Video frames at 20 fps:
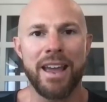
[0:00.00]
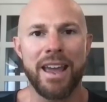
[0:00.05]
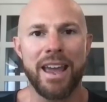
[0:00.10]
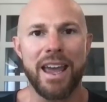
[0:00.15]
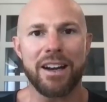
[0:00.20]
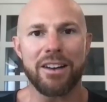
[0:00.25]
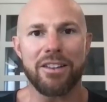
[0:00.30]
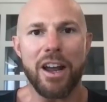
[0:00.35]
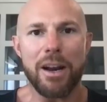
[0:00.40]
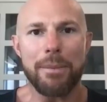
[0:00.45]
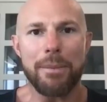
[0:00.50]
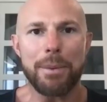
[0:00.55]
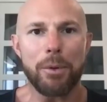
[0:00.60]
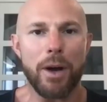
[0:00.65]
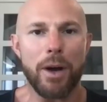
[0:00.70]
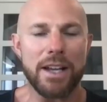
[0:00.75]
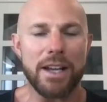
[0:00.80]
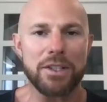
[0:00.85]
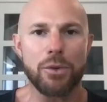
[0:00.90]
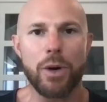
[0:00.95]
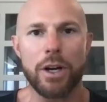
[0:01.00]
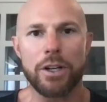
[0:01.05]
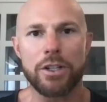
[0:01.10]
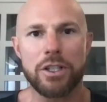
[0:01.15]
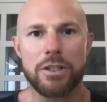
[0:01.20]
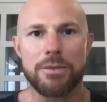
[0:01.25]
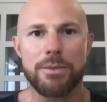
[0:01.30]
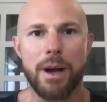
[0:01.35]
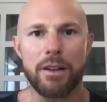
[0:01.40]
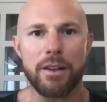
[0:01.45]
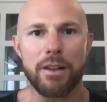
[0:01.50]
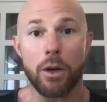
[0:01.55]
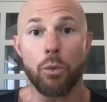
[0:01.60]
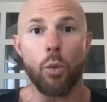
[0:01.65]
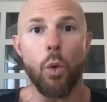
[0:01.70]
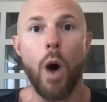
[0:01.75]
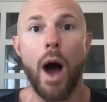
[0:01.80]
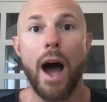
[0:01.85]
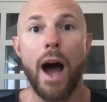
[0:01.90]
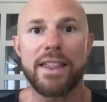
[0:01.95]
And a lot of people ask questions about like
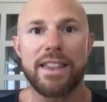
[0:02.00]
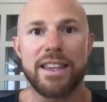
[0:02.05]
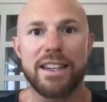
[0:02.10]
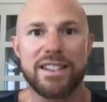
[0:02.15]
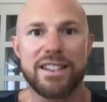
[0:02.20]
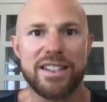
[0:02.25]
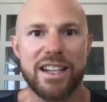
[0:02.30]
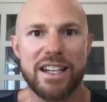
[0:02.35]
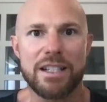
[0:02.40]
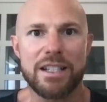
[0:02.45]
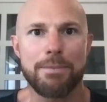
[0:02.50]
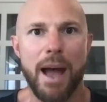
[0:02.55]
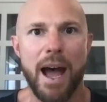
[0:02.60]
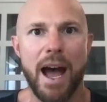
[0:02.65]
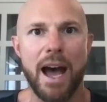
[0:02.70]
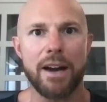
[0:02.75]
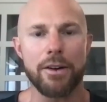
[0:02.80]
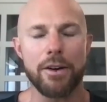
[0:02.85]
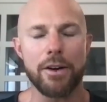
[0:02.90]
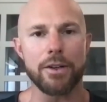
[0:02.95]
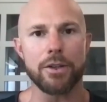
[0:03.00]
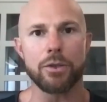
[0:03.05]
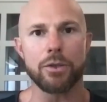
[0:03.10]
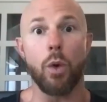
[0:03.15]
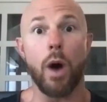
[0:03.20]
why these six patterns?